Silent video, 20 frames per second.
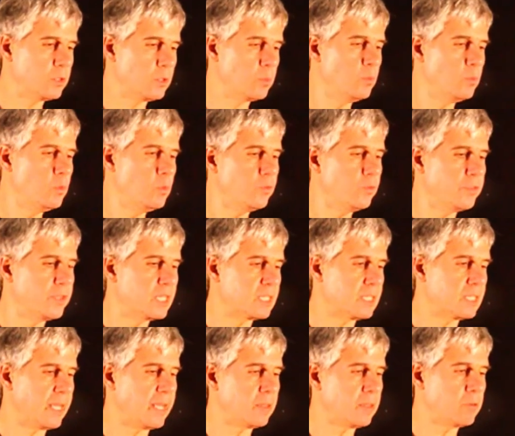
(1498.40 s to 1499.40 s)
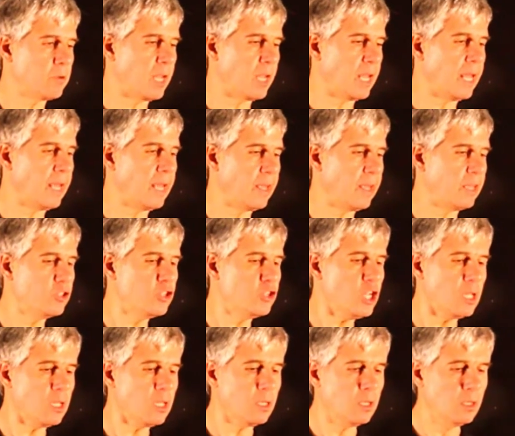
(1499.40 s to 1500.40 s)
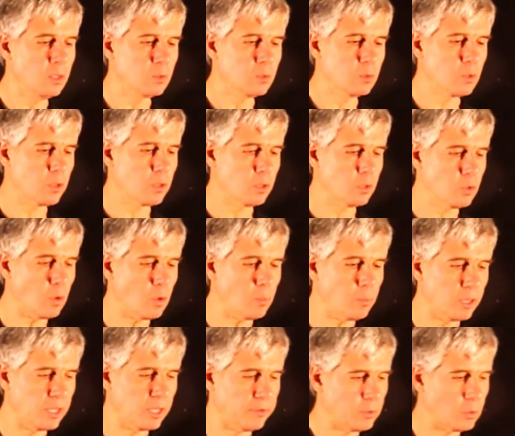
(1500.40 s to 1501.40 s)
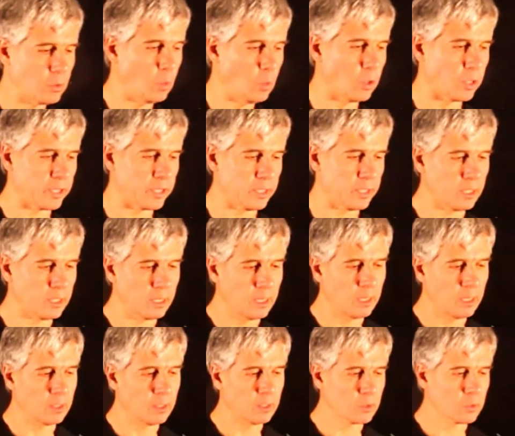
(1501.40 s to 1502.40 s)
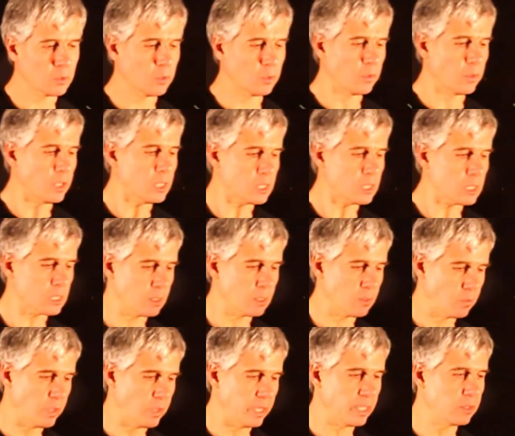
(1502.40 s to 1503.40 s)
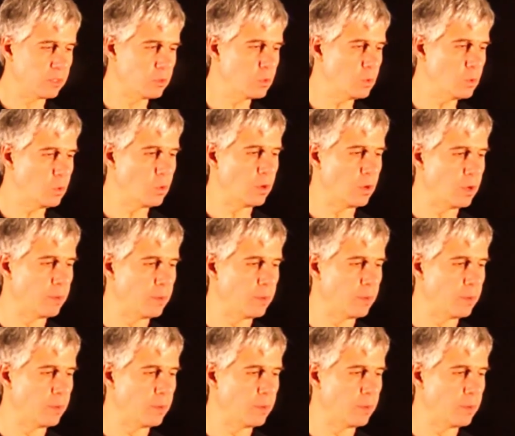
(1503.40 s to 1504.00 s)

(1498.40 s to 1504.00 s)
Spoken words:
to move this entry Aij to the top left corner. So this we can do